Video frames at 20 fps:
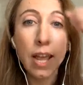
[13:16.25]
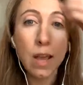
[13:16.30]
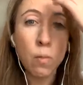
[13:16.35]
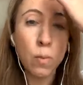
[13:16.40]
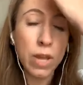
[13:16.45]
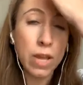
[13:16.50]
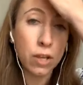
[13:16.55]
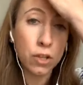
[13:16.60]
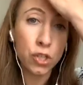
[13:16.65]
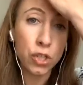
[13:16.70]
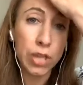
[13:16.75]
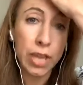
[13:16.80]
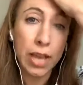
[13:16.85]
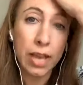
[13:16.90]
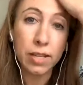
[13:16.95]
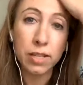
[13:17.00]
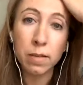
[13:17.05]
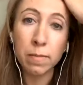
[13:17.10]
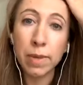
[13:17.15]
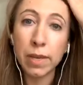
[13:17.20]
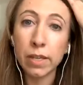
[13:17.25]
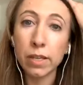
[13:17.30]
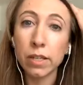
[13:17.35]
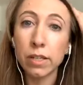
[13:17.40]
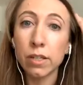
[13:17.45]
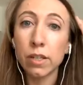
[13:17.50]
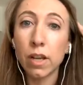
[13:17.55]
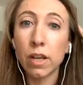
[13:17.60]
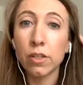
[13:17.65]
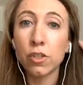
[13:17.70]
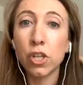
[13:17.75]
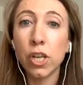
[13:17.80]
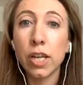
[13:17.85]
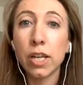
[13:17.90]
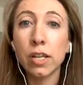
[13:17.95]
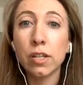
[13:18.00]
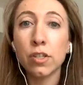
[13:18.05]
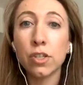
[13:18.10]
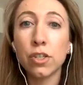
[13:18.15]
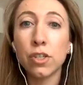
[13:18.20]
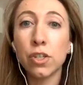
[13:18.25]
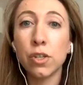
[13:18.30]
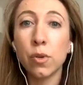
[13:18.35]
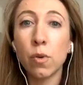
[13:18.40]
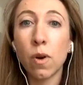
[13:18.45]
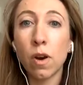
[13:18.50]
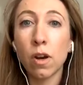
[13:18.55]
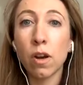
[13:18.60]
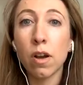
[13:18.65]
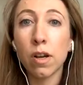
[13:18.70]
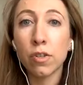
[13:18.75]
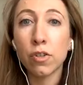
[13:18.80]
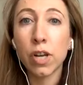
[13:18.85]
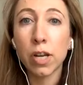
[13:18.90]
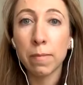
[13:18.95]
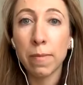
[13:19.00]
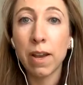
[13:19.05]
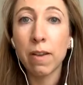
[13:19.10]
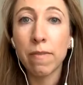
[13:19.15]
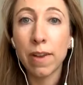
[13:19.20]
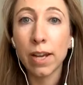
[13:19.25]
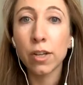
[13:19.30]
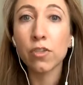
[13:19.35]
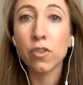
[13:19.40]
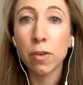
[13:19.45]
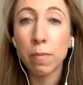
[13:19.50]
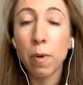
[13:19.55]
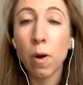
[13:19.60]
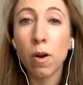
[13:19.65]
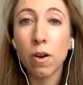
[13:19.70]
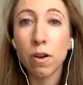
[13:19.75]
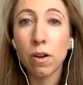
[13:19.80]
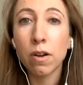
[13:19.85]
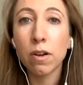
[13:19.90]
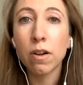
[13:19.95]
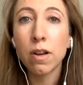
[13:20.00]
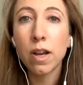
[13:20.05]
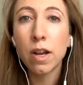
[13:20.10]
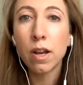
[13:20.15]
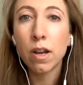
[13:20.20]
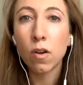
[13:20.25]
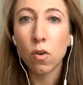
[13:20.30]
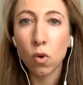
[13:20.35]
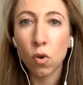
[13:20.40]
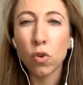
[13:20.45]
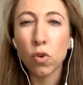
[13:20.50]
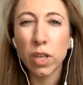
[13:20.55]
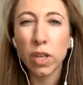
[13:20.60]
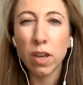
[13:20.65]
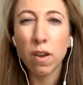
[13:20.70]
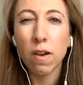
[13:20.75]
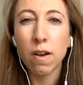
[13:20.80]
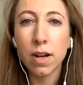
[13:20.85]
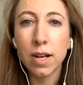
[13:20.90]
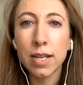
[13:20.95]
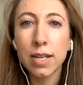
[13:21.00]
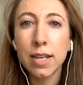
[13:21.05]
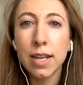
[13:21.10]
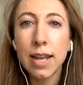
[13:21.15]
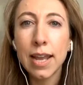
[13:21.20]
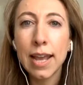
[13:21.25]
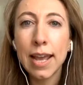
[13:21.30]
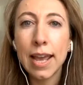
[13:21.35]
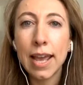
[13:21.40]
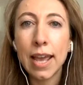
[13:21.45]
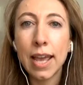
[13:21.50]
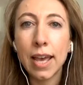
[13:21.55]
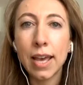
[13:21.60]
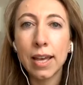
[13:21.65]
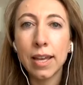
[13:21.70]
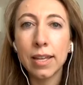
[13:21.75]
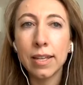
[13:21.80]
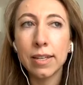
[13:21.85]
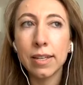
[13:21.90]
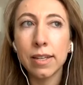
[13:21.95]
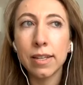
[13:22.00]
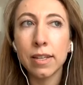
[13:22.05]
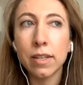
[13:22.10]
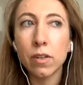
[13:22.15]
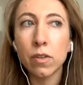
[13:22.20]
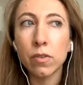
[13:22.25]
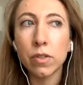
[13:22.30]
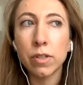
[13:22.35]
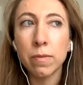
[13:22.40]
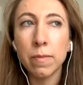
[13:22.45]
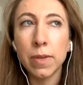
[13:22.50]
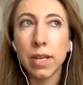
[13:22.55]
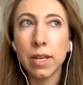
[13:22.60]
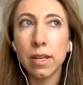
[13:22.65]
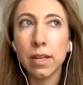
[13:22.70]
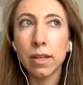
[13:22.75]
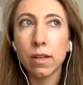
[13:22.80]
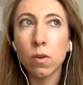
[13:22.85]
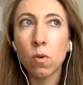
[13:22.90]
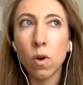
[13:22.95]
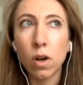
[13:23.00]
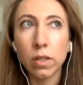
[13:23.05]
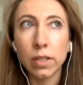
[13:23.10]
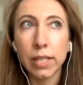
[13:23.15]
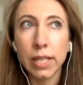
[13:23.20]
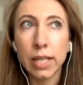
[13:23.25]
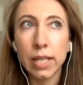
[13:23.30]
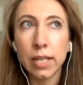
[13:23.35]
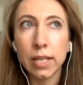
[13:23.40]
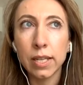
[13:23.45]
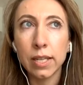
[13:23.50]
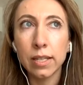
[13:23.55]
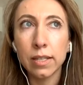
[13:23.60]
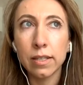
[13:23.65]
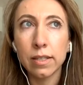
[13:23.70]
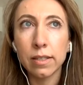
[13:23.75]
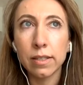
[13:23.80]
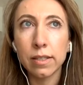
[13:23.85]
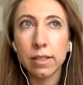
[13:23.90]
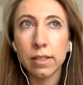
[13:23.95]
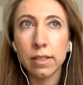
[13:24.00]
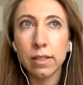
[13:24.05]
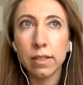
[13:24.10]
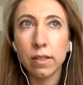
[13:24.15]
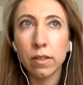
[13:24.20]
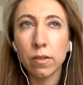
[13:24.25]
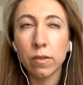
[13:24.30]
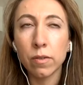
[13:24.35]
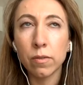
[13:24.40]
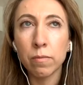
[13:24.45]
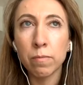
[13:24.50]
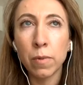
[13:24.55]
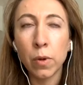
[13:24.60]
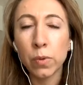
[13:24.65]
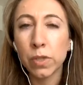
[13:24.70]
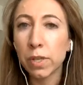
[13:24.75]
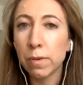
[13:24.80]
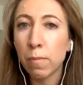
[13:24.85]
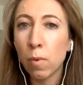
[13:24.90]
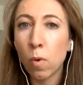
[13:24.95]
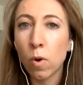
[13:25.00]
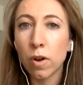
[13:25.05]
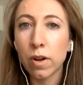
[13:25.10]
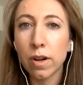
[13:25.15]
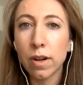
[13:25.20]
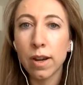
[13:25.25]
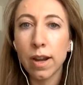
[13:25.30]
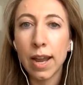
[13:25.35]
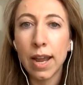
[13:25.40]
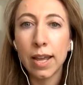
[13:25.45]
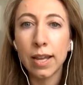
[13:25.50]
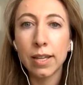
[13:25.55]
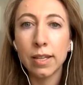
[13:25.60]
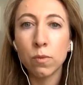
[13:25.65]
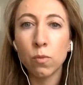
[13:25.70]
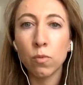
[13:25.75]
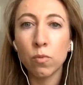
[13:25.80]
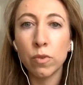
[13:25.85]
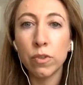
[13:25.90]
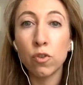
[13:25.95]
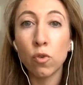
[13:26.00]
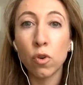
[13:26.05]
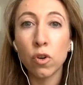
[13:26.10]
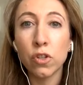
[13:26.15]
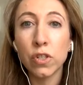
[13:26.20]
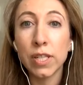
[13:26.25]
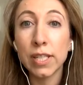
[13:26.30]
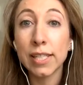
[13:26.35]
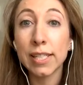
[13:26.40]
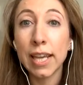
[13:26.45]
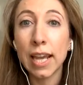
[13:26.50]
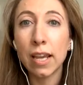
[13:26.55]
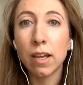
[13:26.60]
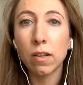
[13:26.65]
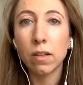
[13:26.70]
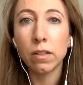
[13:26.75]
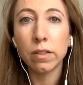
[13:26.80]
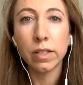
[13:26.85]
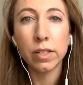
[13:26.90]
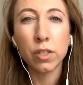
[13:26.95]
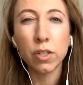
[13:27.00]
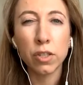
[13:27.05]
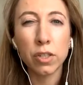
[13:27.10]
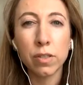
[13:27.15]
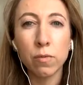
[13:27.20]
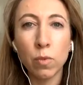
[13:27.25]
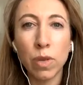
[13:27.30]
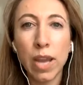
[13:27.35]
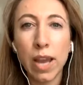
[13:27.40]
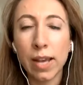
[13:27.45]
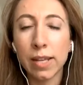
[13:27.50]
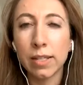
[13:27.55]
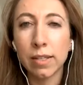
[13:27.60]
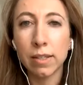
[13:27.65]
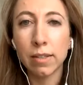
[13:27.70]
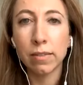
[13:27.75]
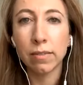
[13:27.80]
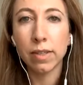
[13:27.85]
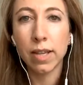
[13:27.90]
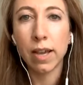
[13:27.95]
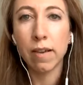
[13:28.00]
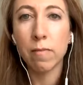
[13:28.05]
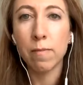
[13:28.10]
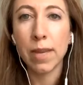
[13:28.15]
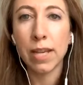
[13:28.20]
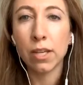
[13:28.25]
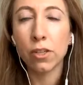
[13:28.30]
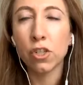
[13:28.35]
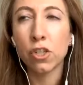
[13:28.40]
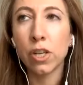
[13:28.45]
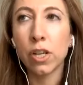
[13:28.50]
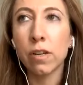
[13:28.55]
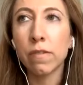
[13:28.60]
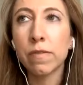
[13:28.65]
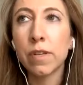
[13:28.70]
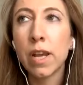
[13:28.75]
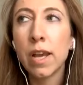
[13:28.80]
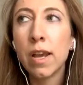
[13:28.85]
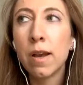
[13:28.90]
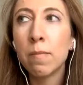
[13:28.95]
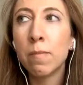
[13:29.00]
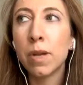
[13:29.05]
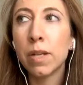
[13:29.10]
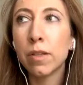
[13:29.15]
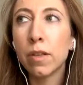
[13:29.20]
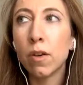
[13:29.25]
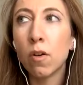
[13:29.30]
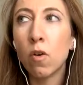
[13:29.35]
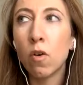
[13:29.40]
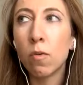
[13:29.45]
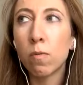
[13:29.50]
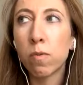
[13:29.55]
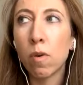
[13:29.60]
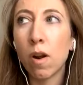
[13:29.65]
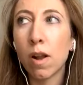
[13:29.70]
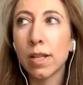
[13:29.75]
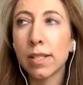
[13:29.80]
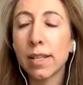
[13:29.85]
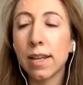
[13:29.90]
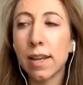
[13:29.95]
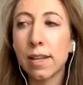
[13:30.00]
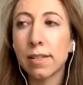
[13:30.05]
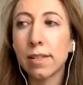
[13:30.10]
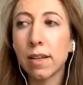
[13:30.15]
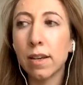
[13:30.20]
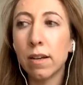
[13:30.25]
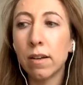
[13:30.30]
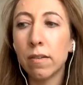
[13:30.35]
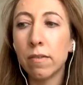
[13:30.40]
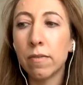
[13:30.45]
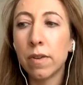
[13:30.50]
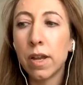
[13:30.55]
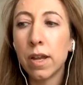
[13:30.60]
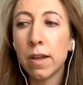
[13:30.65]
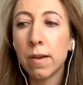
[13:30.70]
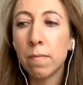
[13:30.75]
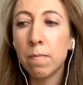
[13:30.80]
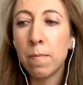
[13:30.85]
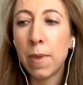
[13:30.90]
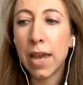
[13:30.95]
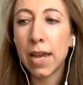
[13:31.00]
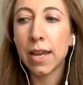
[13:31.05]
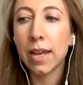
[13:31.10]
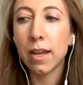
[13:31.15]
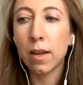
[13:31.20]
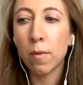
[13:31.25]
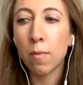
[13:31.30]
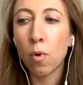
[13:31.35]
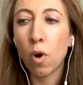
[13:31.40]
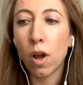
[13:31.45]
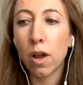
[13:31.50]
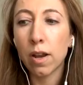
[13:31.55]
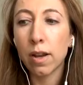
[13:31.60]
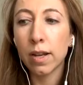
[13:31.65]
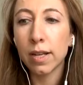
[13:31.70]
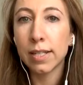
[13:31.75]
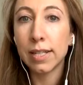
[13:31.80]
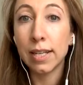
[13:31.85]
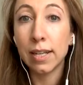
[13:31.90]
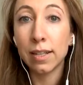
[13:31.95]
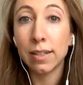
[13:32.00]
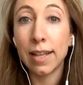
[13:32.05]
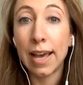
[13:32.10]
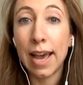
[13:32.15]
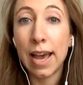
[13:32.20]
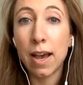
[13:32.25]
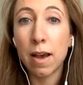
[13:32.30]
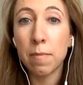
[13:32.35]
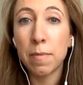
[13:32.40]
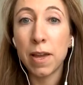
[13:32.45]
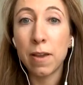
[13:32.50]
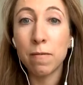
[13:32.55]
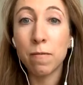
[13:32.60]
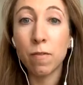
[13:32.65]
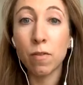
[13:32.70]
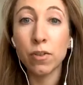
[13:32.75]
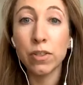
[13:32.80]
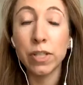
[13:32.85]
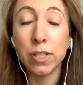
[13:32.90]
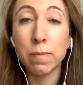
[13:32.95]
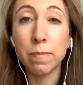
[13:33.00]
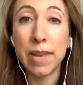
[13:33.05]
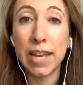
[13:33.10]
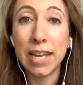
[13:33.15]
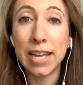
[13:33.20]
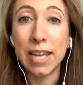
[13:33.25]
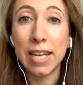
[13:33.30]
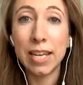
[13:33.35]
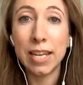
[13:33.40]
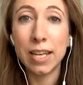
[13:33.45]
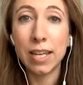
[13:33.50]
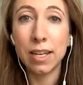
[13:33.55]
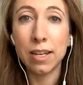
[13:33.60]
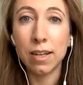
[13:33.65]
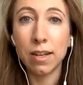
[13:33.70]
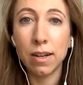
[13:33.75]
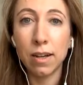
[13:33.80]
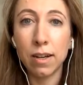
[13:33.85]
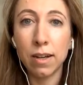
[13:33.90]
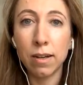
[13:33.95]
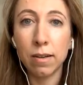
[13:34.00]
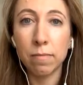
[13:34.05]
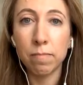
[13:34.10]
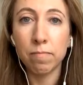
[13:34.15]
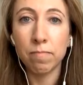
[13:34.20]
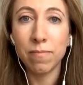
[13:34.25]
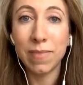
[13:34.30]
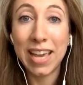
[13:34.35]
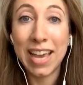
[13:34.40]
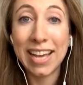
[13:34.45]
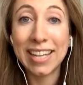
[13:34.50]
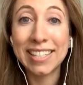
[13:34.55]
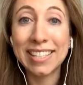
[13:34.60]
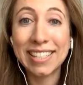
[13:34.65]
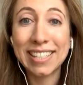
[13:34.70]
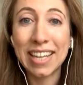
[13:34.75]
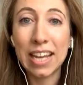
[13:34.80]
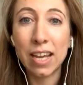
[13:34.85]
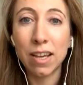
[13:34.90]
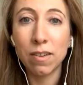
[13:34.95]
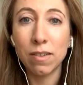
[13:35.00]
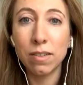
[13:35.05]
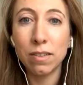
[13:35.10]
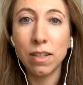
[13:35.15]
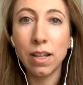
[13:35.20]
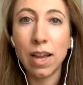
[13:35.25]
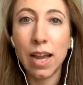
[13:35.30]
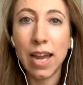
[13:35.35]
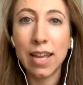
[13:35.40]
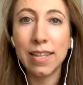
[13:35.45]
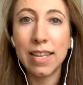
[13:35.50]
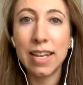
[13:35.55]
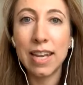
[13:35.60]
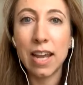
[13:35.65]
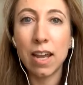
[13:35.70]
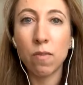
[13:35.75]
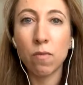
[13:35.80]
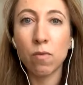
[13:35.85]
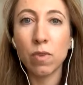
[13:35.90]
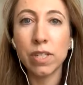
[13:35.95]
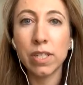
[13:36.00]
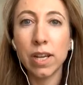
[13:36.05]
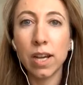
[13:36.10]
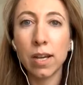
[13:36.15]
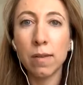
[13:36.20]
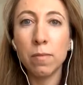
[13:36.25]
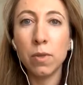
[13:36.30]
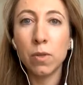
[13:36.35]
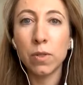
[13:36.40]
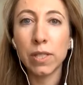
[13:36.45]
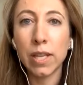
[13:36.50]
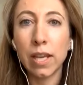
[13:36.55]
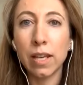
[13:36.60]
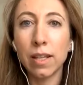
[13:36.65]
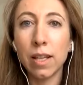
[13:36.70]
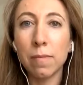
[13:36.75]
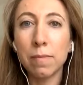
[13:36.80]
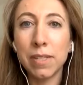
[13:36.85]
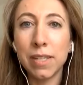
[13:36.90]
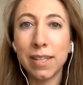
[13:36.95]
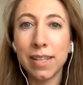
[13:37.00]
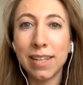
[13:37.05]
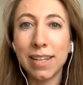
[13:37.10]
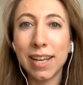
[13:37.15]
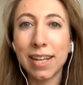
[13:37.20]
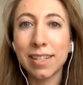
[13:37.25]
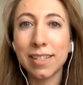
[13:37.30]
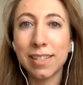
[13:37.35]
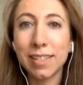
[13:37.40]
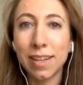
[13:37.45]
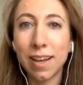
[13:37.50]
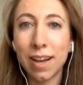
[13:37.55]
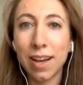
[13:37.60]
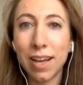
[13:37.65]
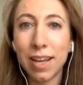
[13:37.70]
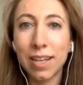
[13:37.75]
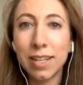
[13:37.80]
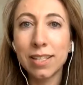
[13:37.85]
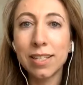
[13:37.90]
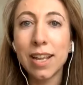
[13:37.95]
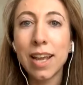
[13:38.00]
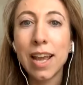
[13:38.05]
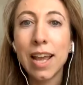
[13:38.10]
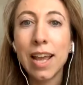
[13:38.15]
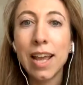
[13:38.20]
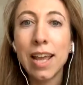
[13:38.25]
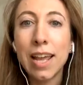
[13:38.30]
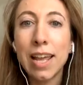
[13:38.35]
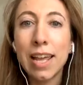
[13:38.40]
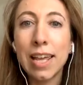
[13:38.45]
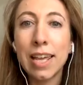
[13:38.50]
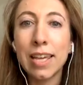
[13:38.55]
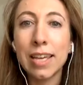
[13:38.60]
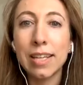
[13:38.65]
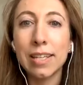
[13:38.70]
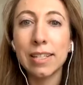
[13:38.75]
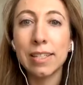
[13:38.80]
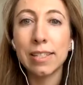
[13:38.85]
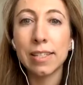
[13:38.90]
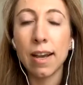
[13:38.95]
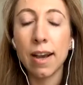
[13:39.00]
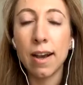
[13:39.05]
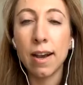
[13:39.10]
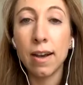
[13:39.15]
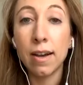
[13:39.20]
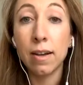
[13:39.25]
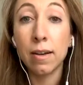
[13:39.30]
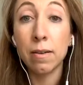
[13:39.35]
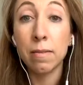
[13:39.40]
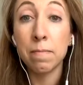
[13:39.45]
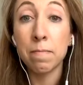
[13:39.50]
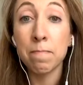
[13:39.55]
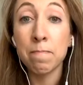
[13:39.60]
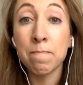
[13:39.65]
We actually had to make a, a change to our contract manufacturing partner early on, and you know to me quality is you know most important. And in order to scale, this just we had to kind of make a shift. But the whole process of making a product in a lab and versus making it um, at scale. And then every time you scale up to the next size is um,